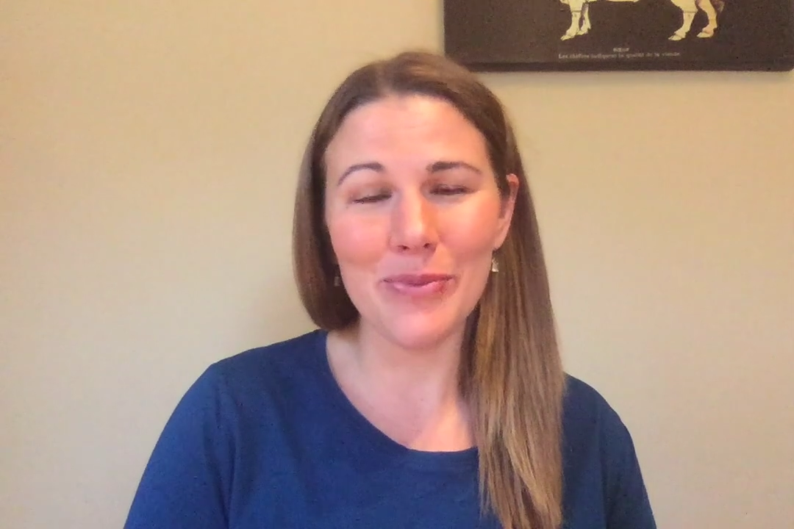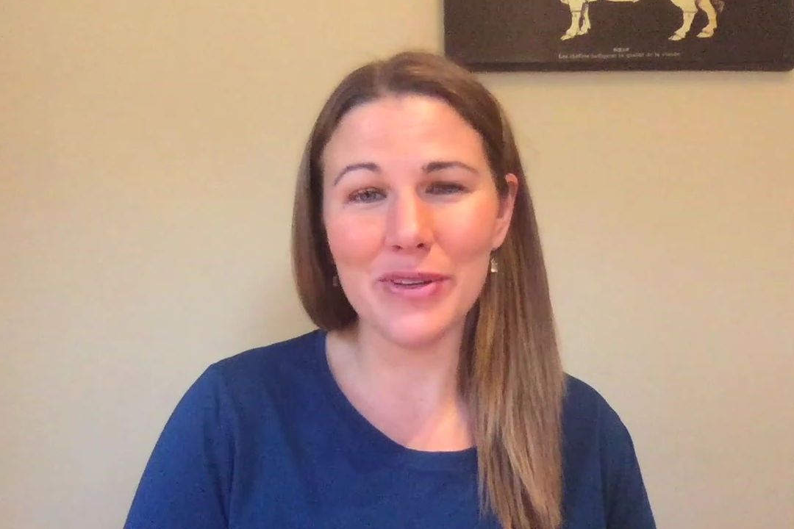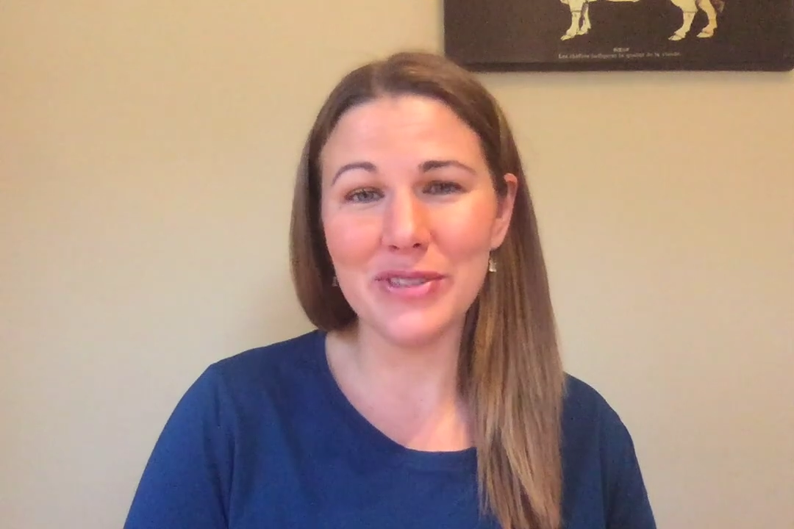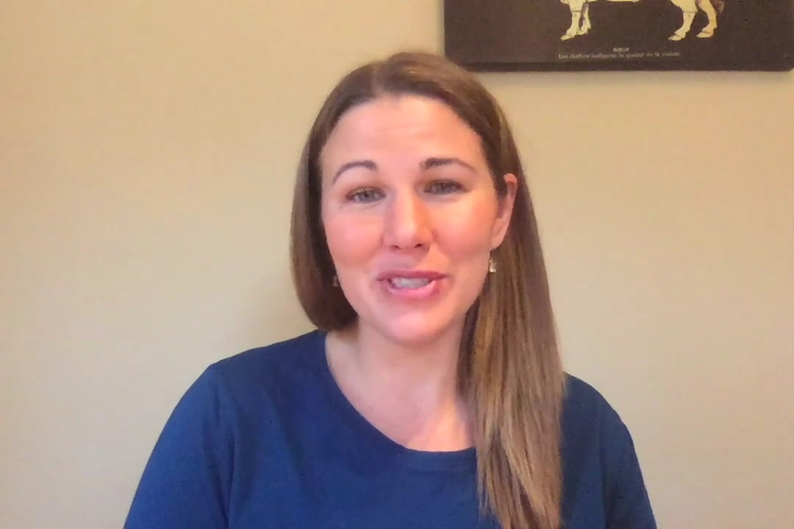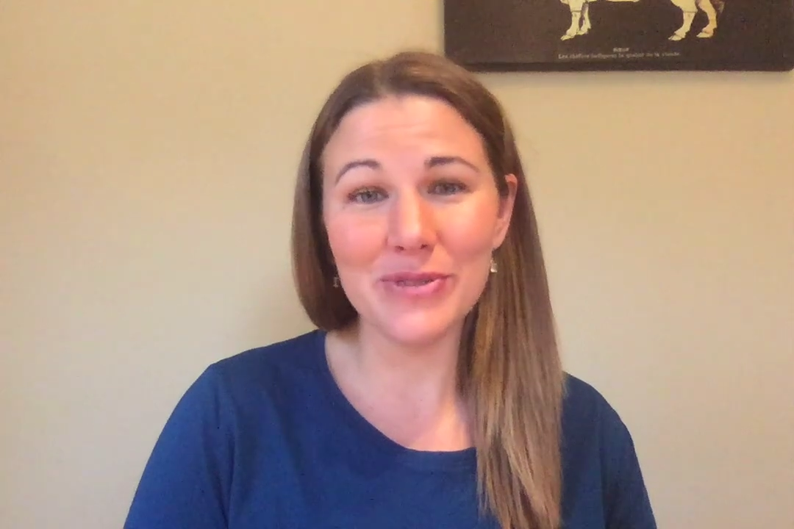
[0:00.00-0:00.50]

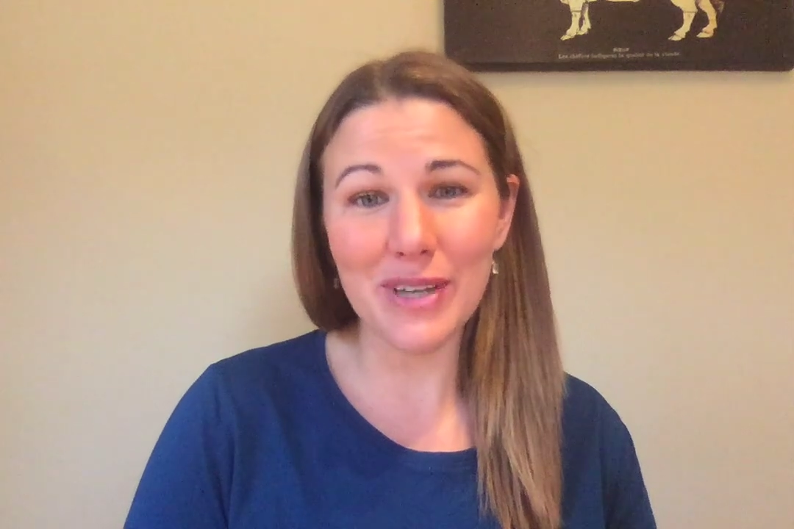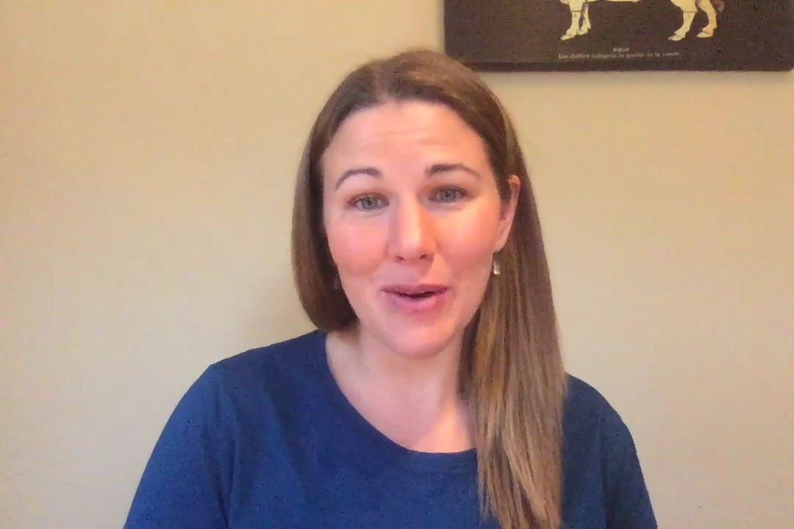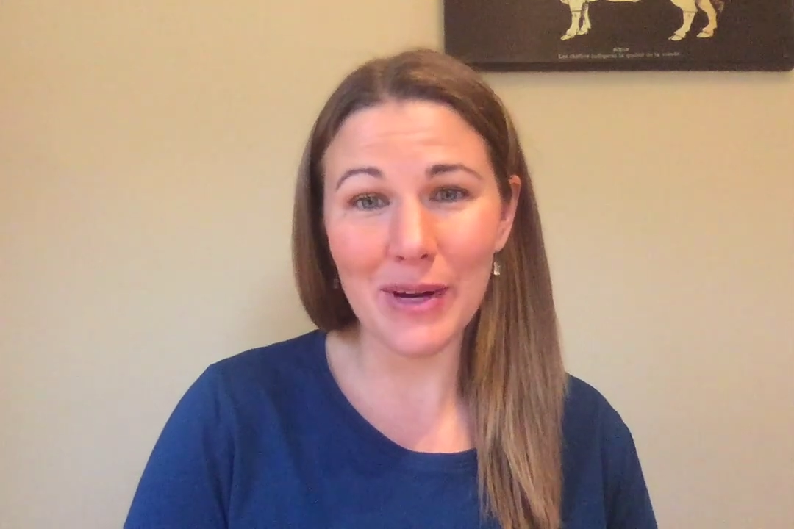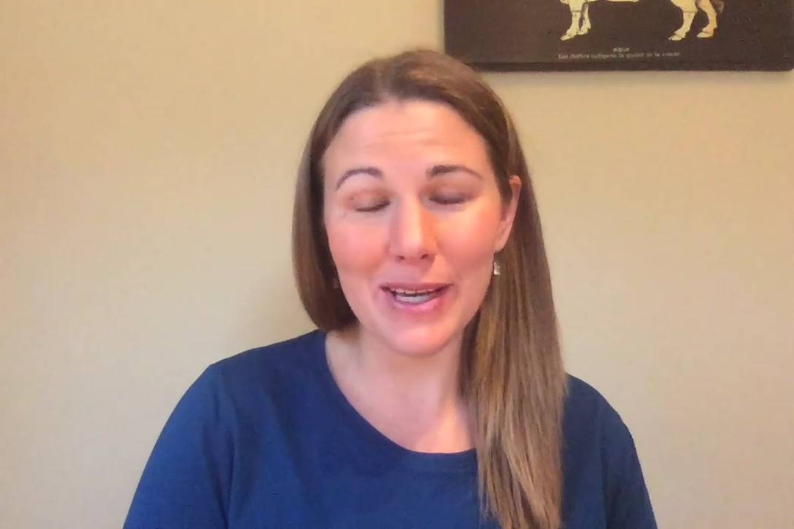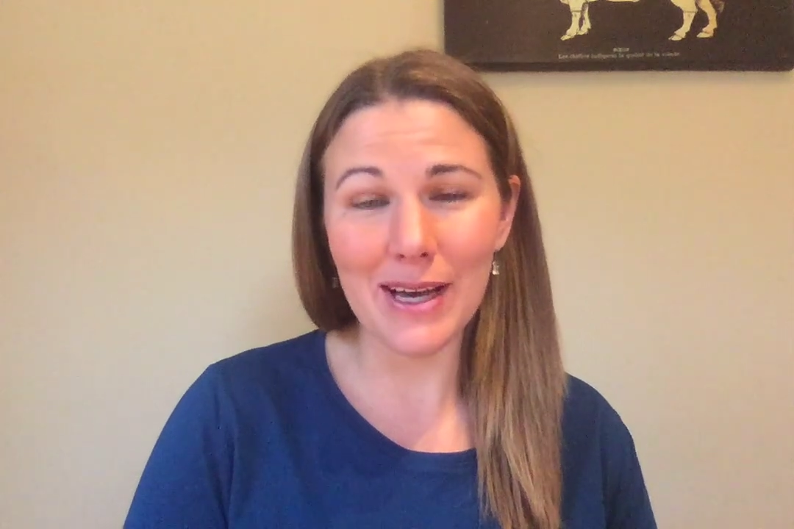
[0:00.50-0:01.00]
You do not
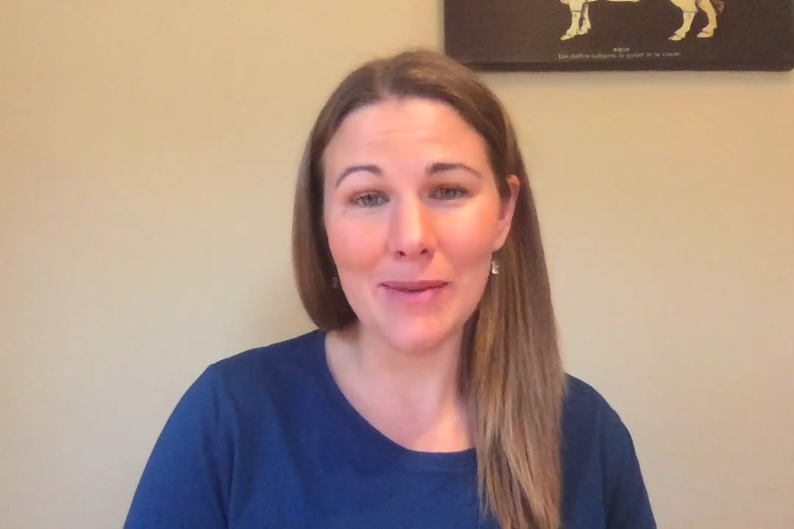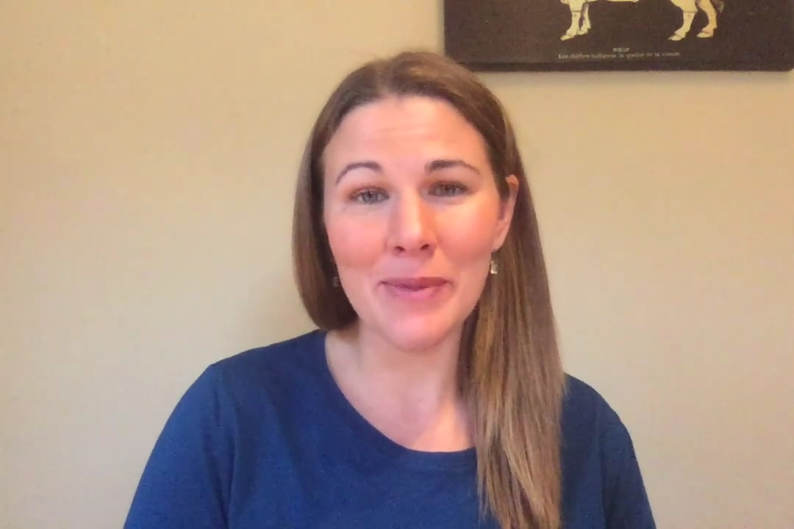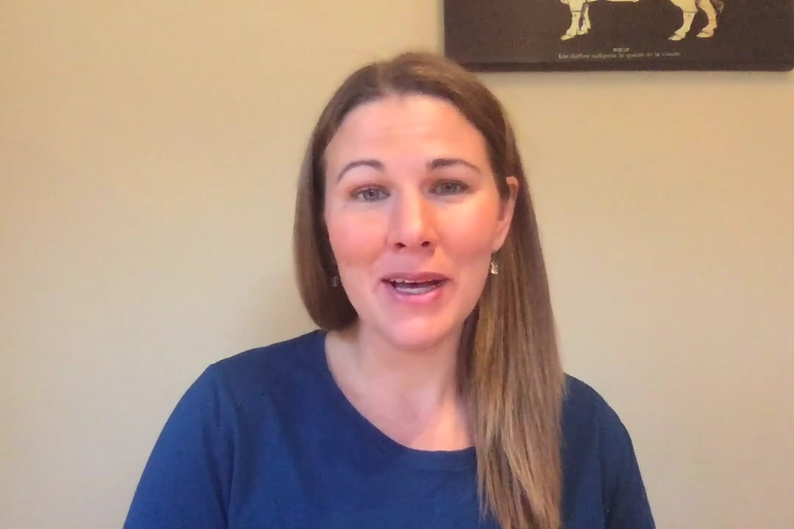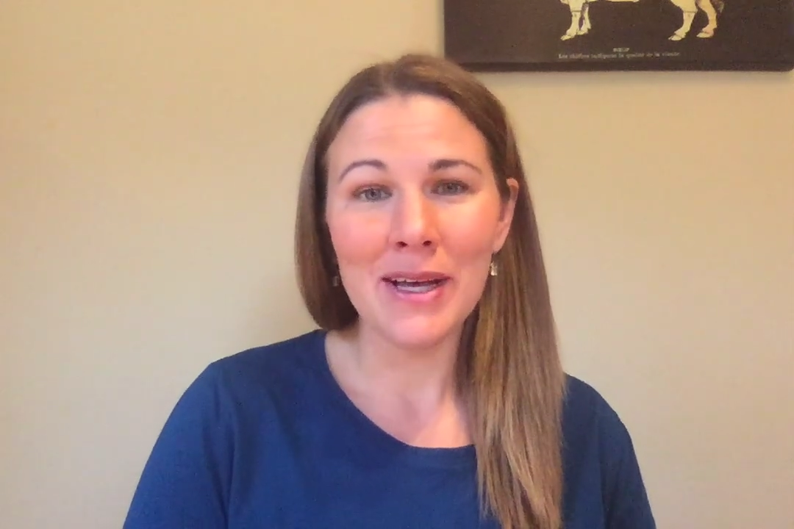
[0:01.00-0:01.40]
wake up.